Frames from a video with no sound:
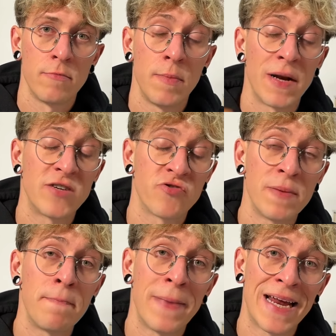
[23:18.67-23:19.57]
We play 3
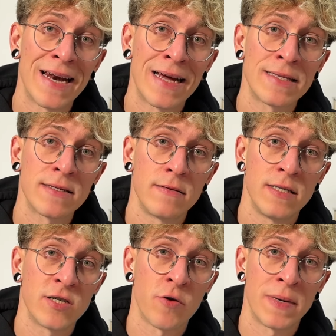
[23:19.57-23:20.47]
pain lands.
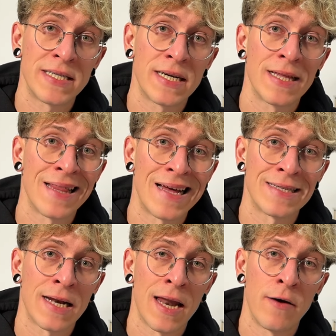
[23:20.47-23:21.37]
These are basically the lands
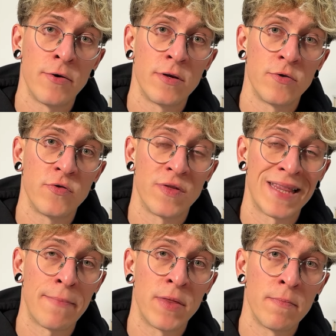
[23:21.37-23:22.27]
that allow you to
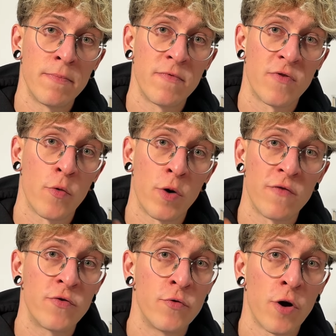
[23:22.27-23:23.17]
tap them for 1
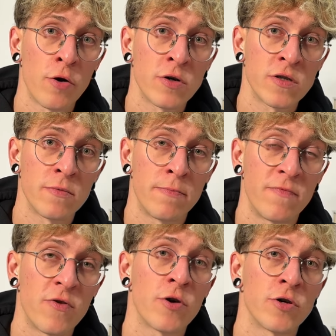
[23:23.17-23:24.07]
of 2 colors
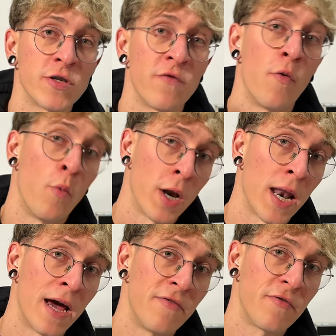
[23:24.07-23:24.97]
for the cost of 1 life.